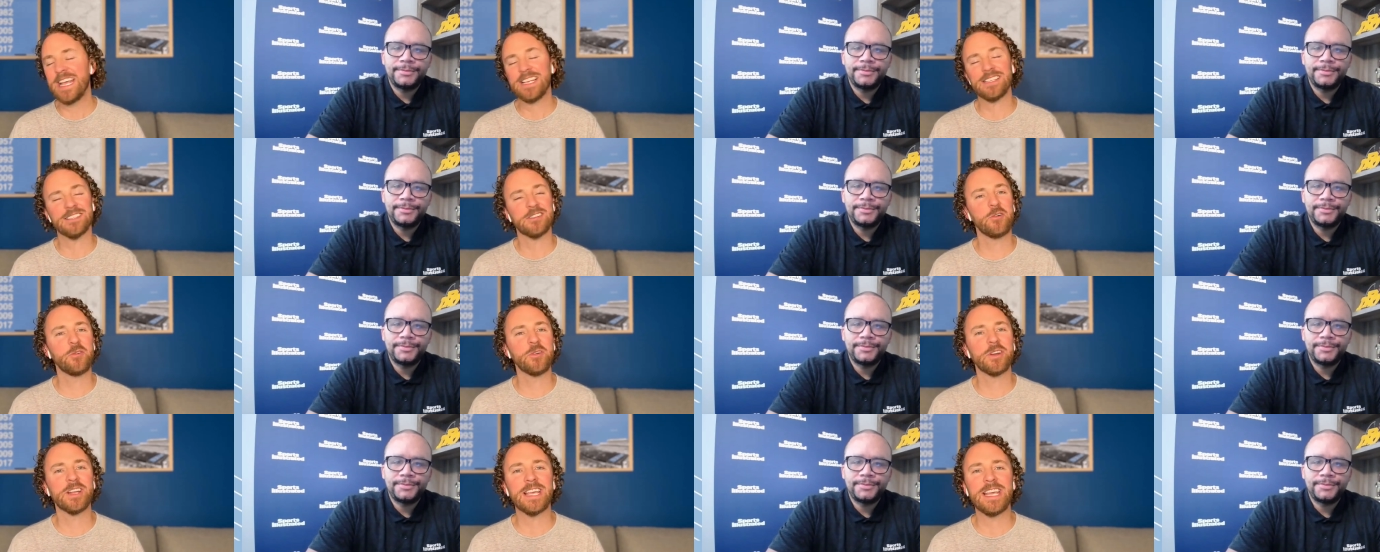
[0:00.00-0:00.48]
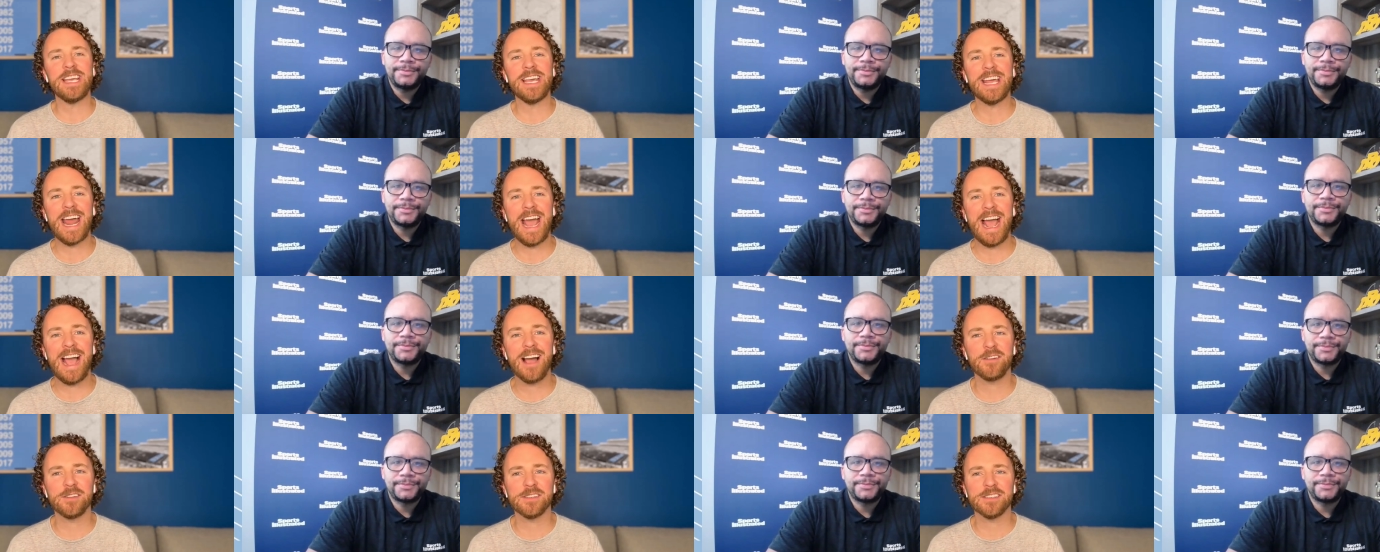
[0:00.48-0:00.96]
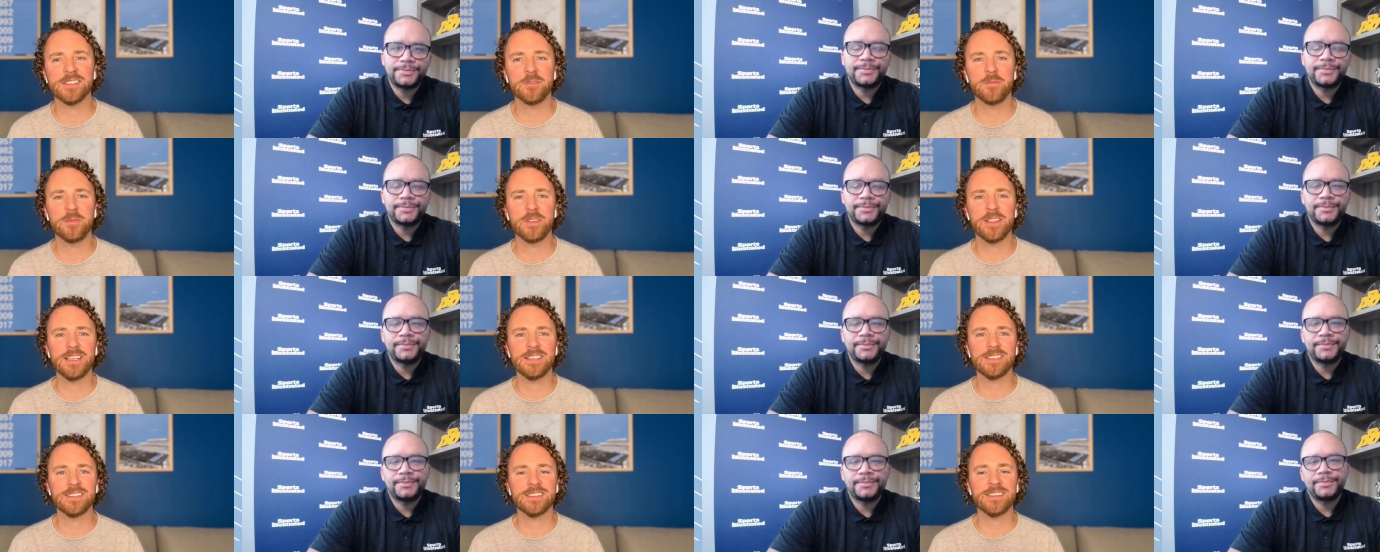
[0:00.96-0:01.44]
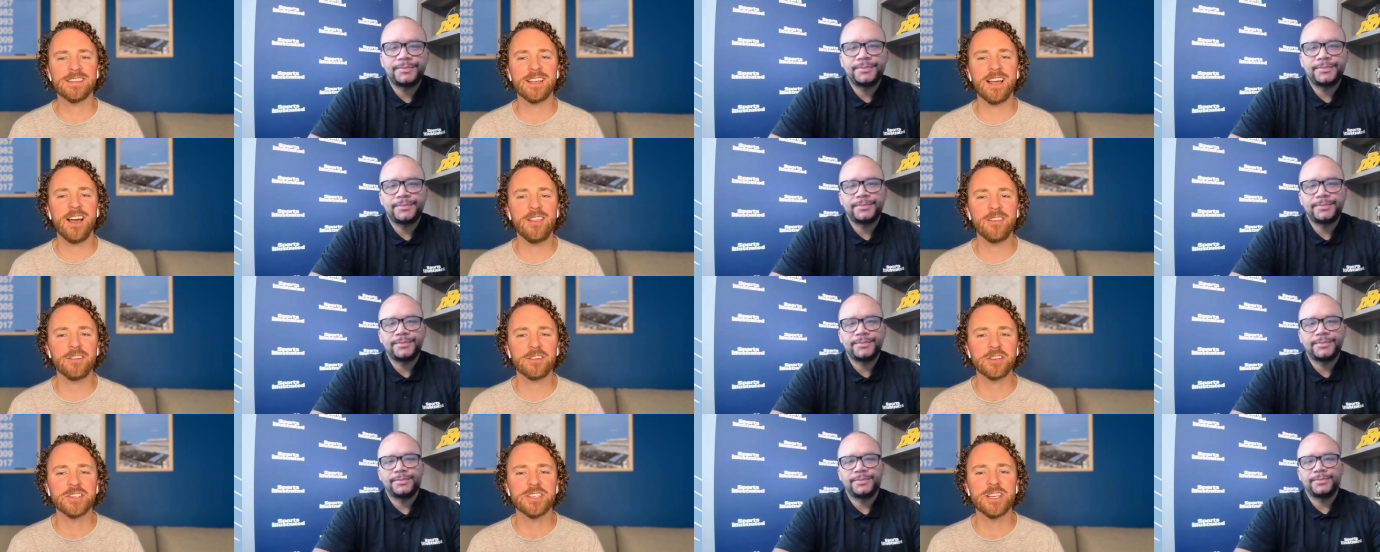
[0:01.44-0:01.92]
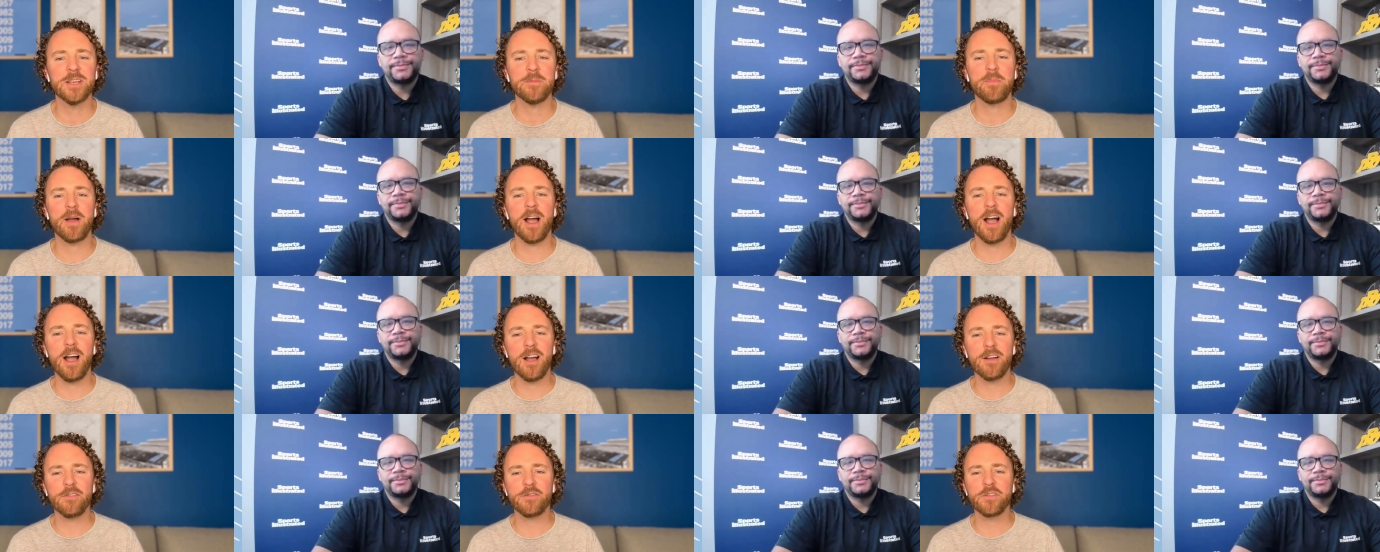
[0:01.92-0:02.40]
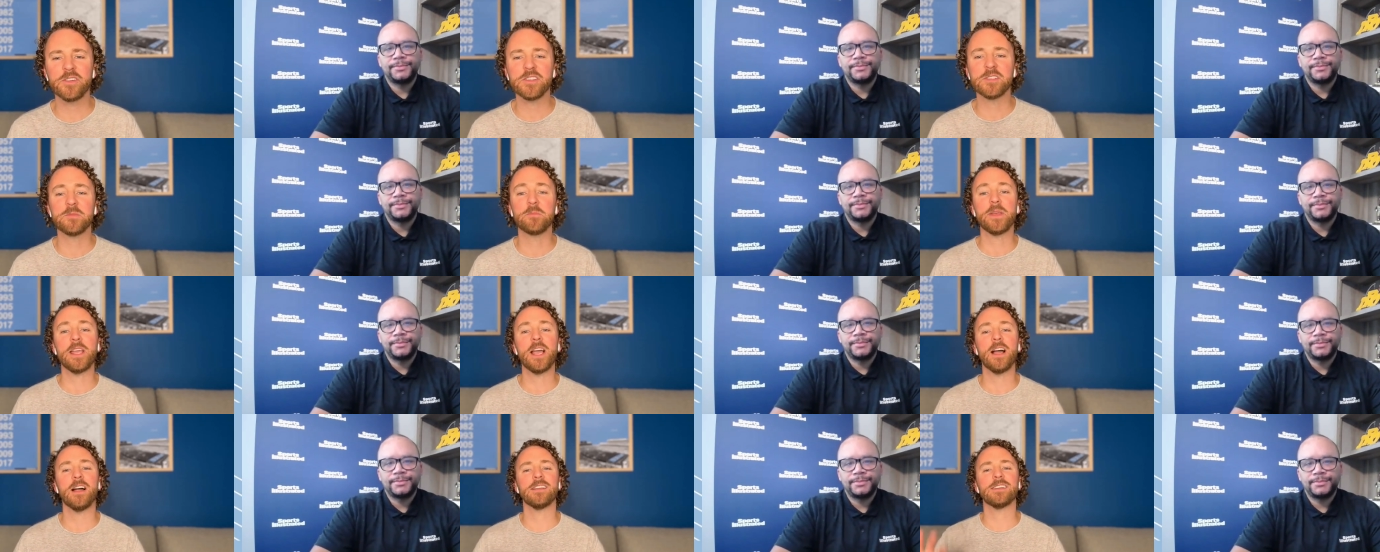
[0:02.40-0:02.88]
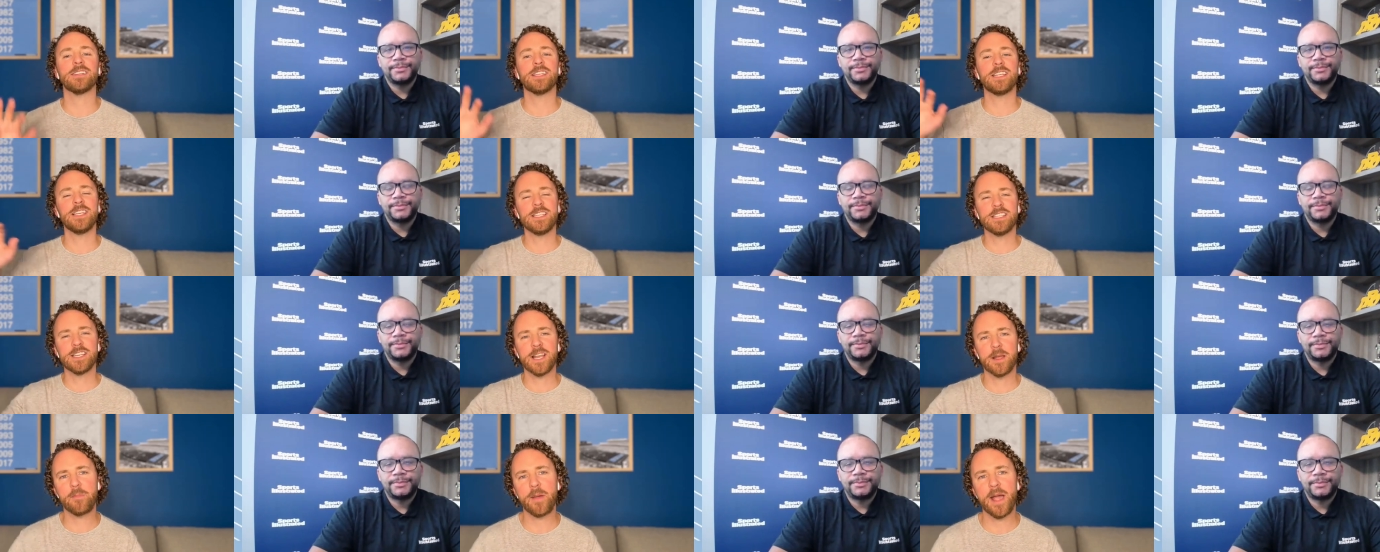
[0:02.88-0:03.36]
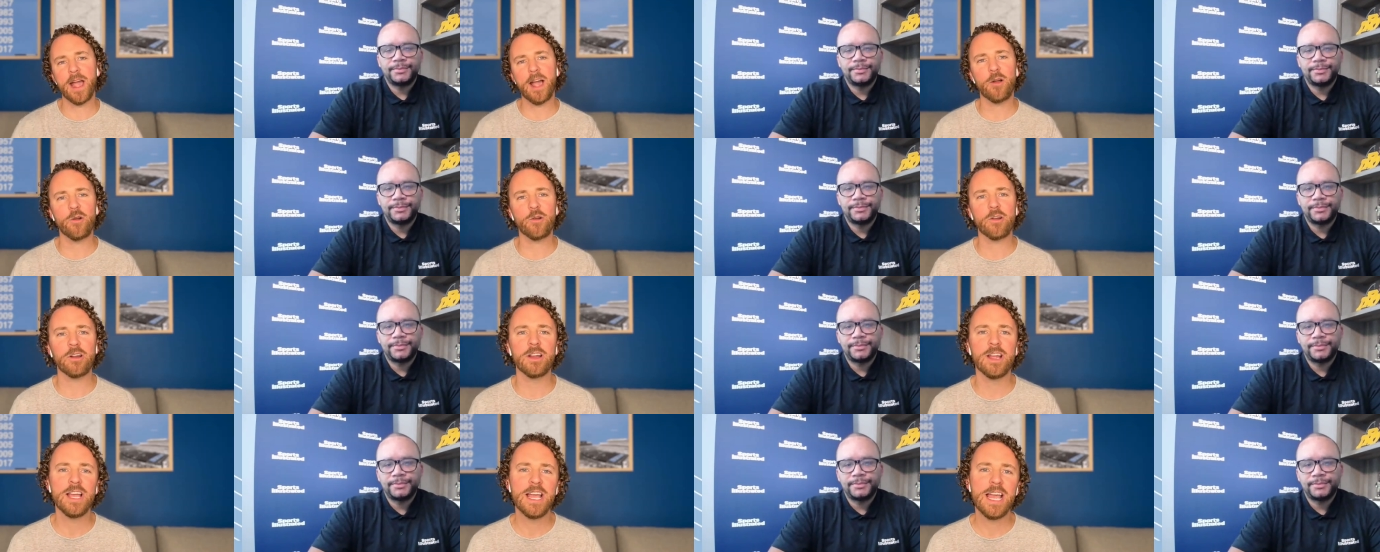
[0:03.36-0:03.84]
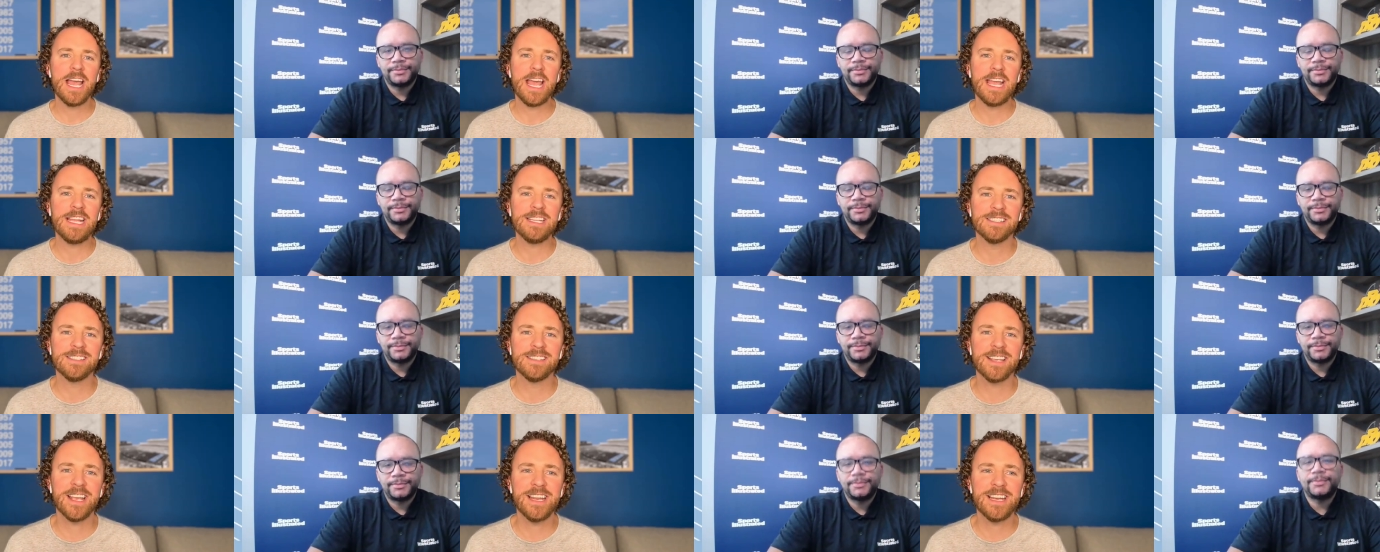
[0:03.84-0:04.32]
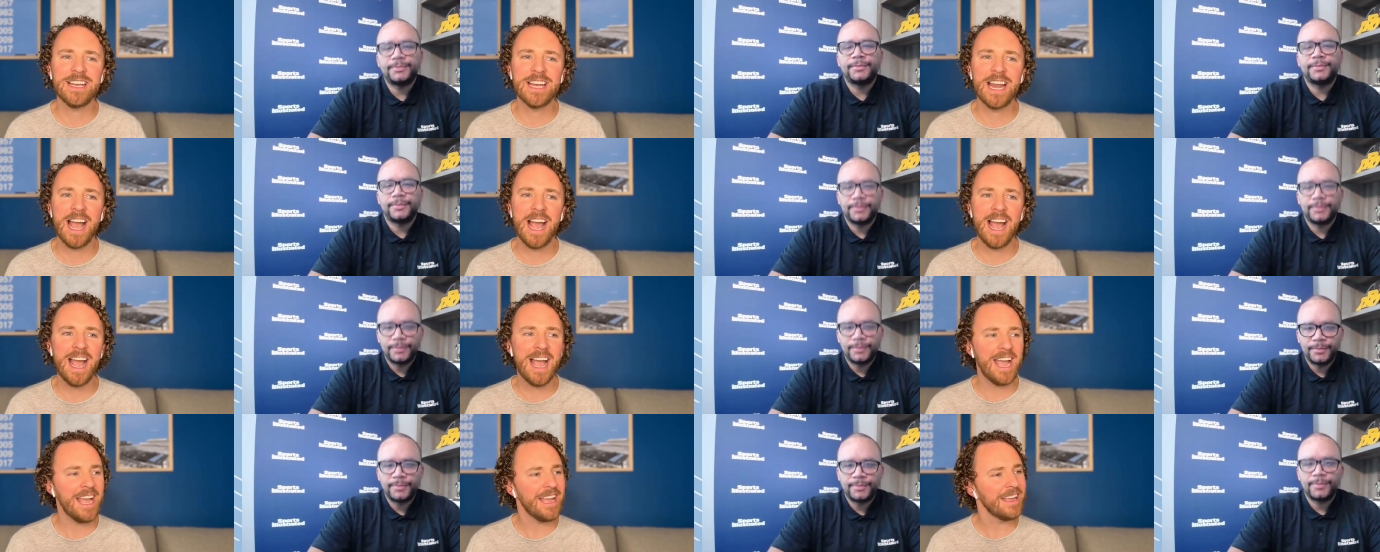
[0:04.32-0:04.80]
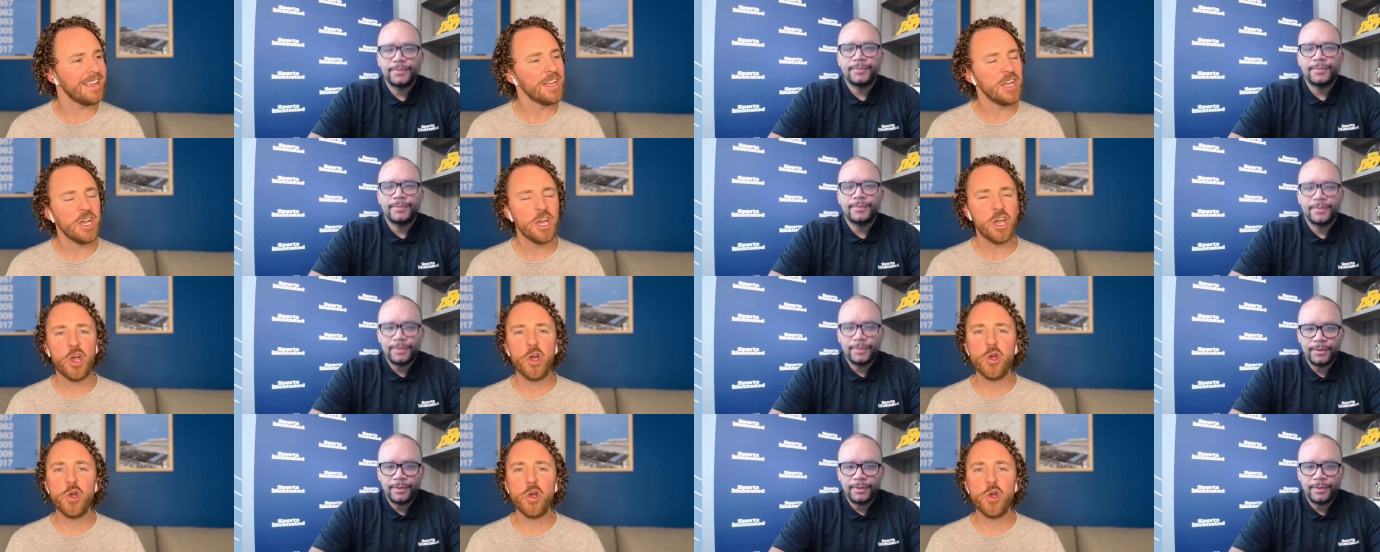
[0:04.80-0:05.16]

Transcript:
Speaker 1: is going to get out some of these scholarship offers beyond T J Power and Zayden High.